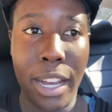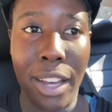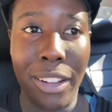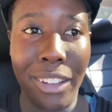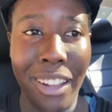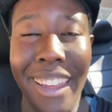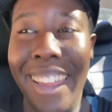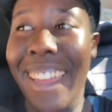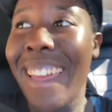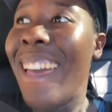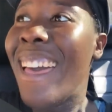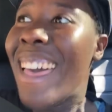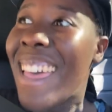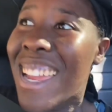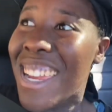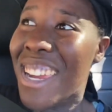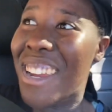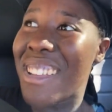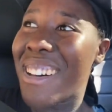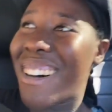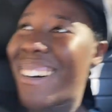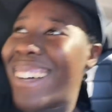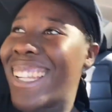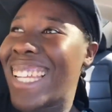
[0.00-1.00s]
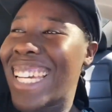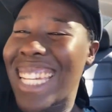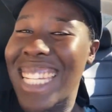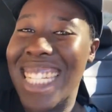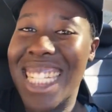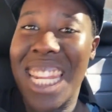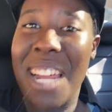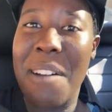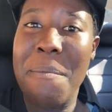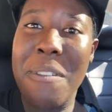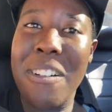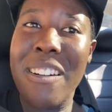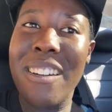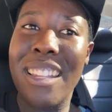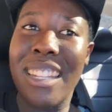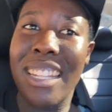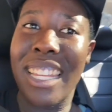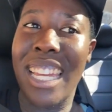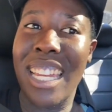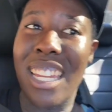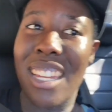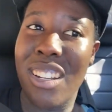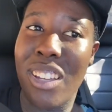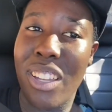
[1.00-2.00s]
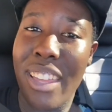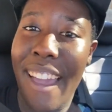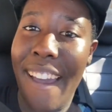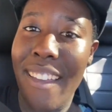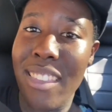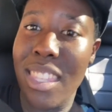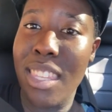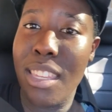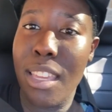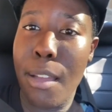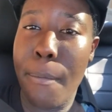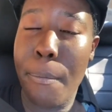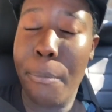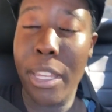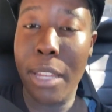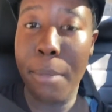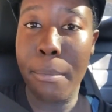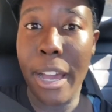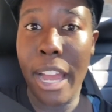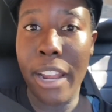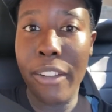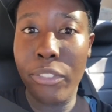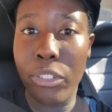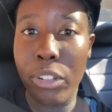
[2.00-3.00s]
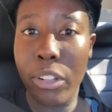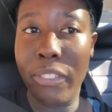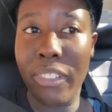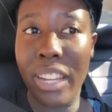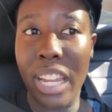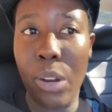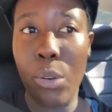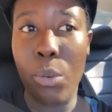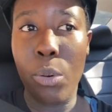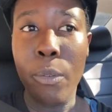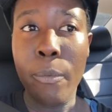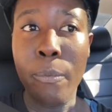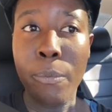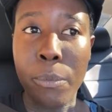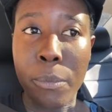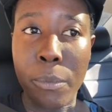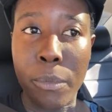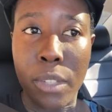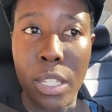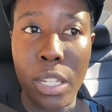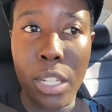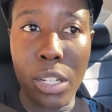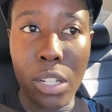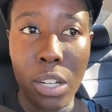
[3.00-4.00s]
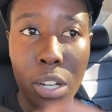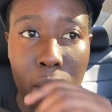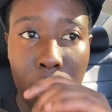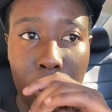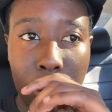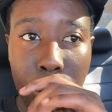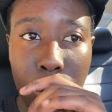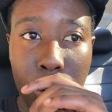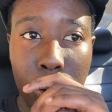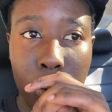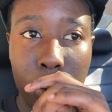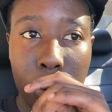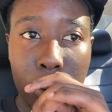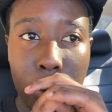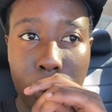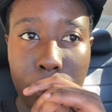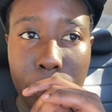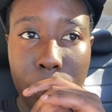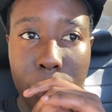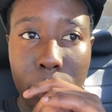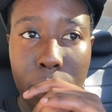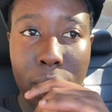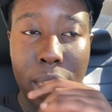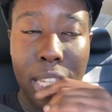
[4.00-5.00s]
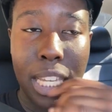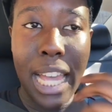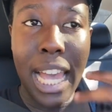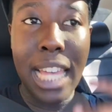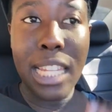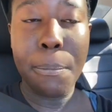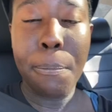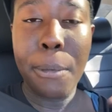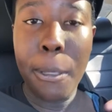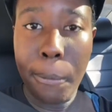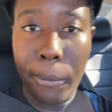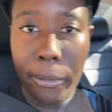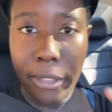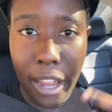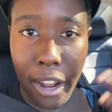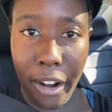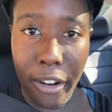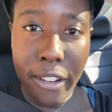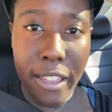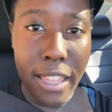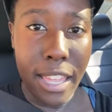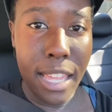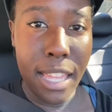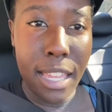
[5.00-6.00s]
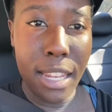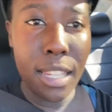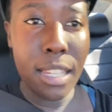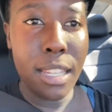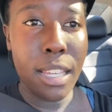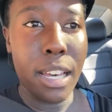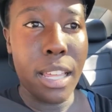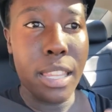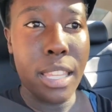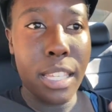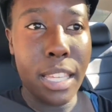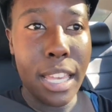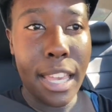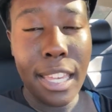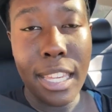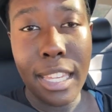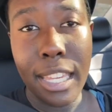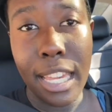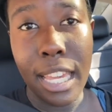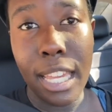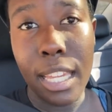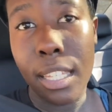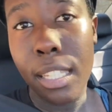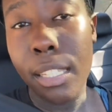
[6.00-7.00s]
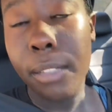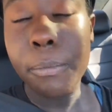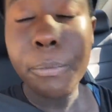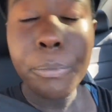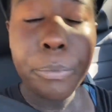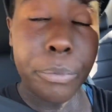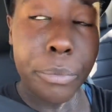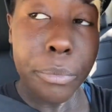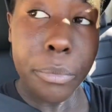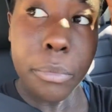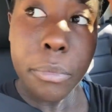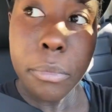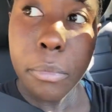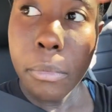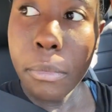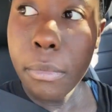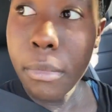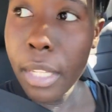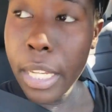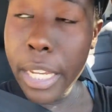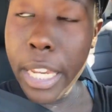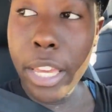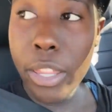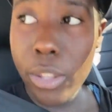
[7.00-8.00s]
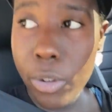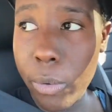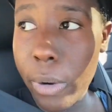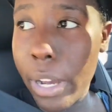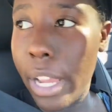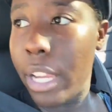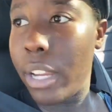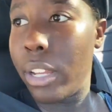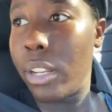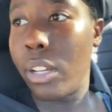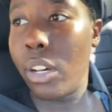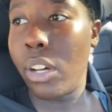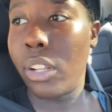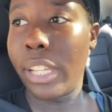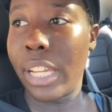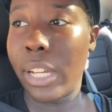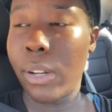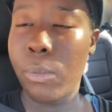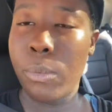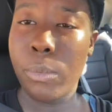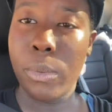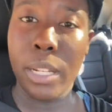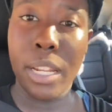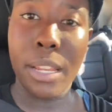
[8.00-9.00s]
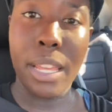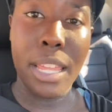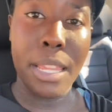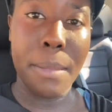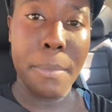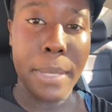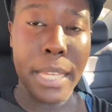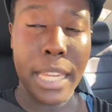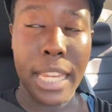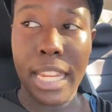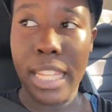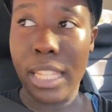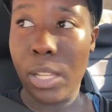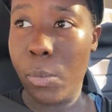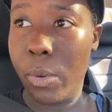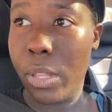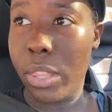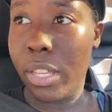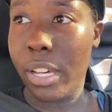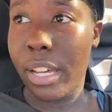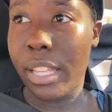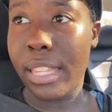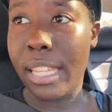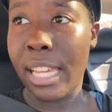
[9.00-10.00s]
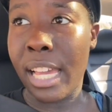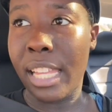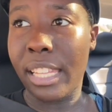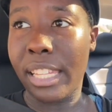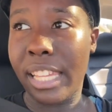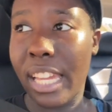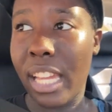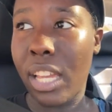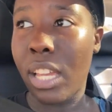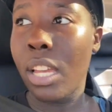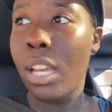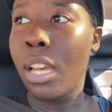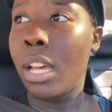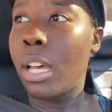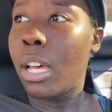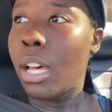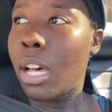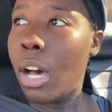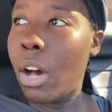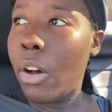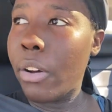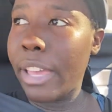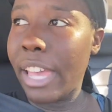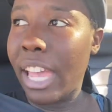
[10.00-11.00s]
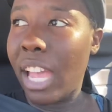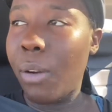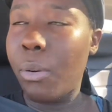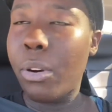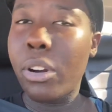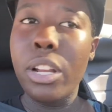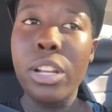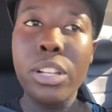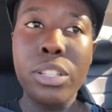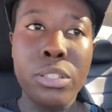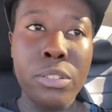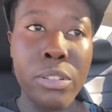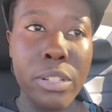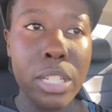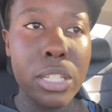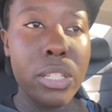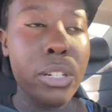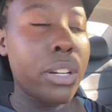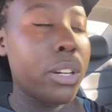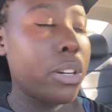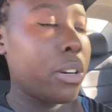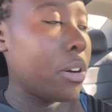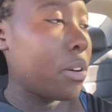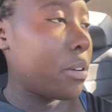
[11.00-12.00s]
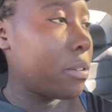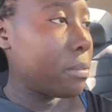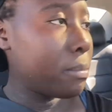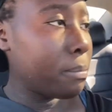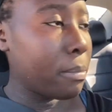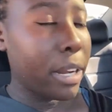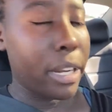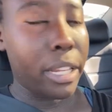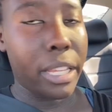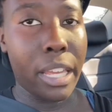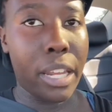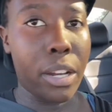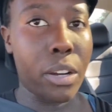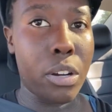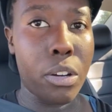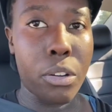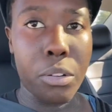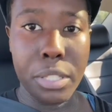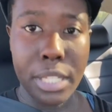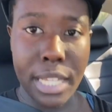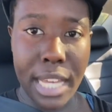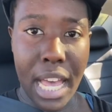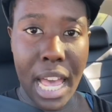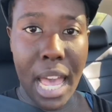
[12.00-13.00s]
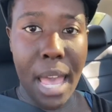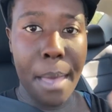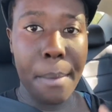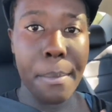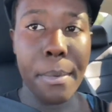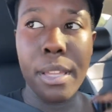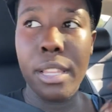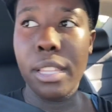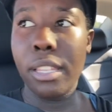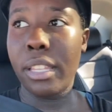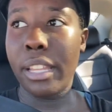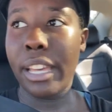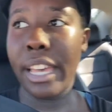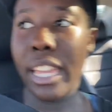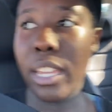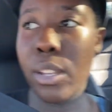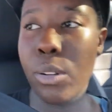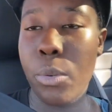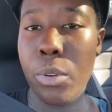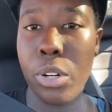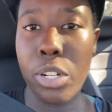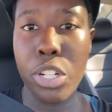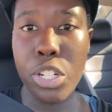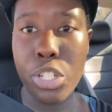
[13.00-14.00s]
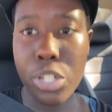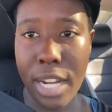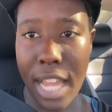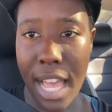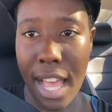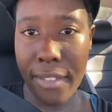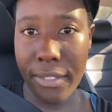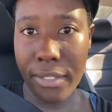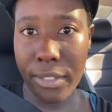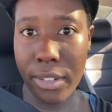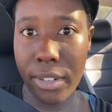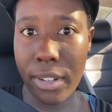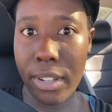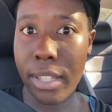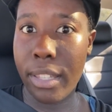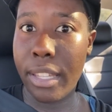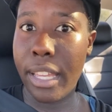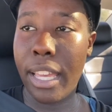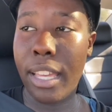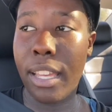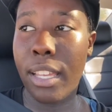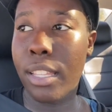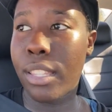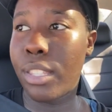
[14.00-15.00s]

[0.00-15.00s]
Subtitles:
like, like, just come on, like, you have to be mindful of like, who, the kind of people that are in the Yang Gang. Either way, like, when in the beginning, like, we thought that like, okay, we're gonna do this on our own money and our own time, and like, we're gonna travel and like